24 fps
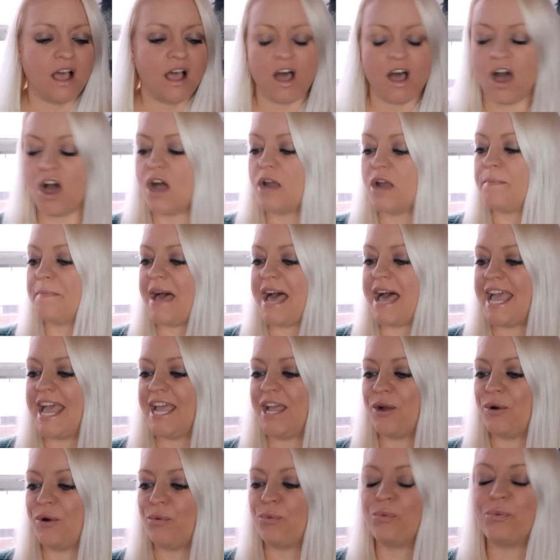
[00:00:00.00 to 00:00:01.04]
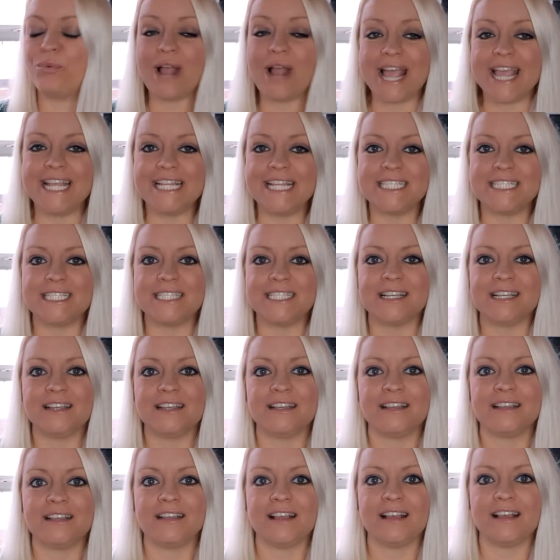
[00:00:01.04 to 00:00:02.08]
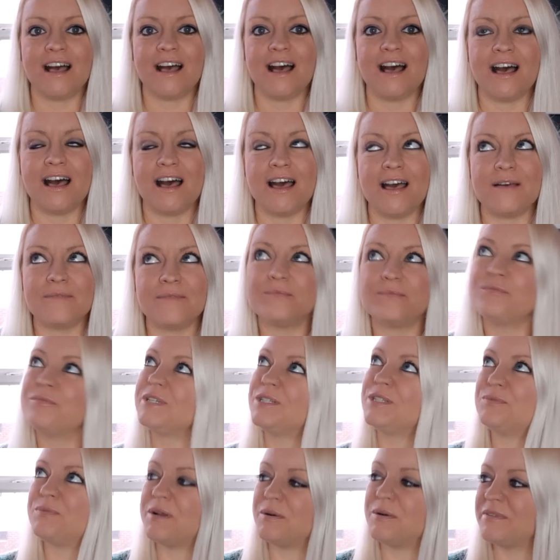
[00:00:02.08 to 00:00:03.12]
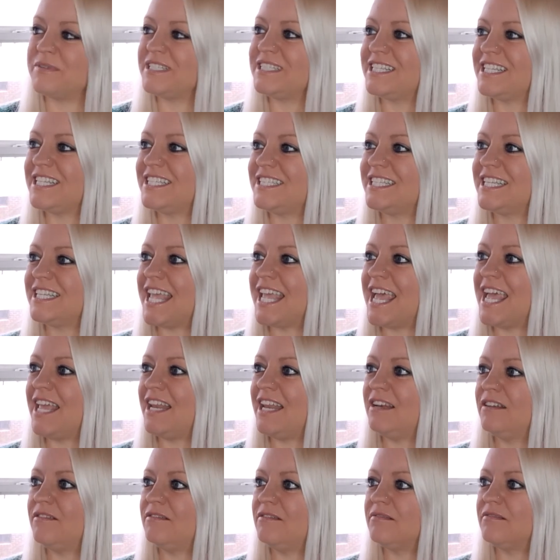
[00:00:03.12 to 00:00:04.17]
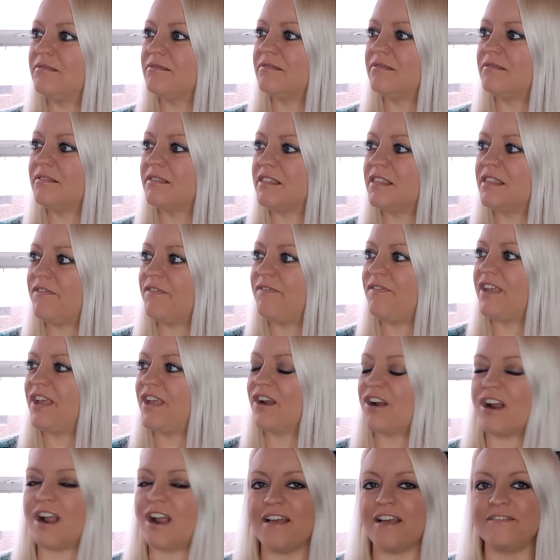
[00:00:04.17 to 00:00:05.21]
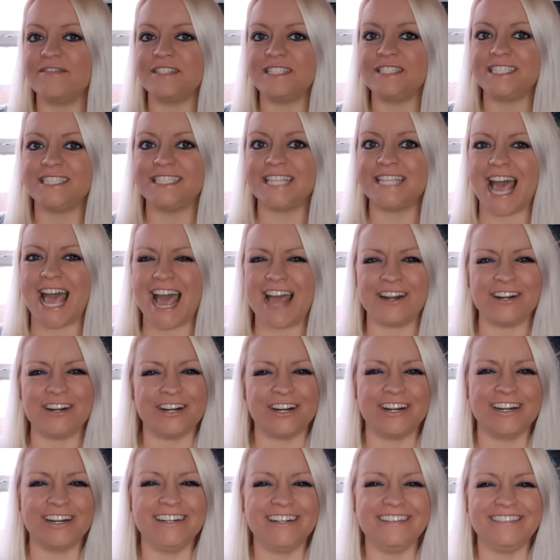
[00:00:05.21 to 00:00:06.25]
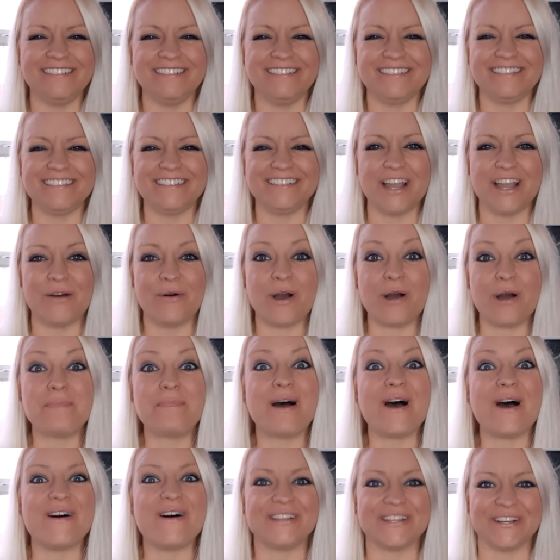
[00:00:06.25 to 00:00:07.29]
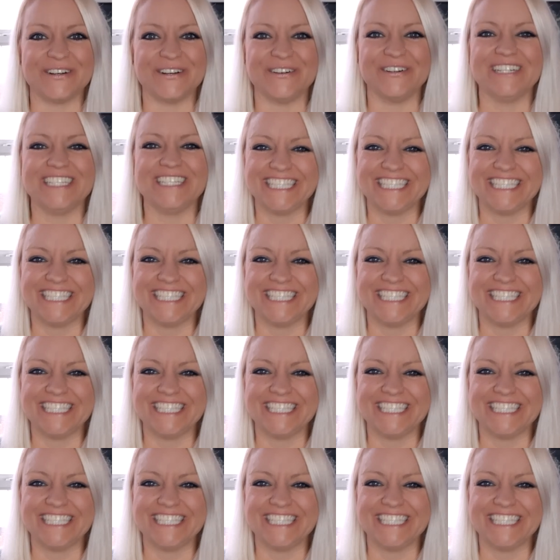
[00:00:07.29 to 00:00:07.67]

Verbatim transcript: On my right, uh, which one was this again? The finger of Saturn? No, Apollo.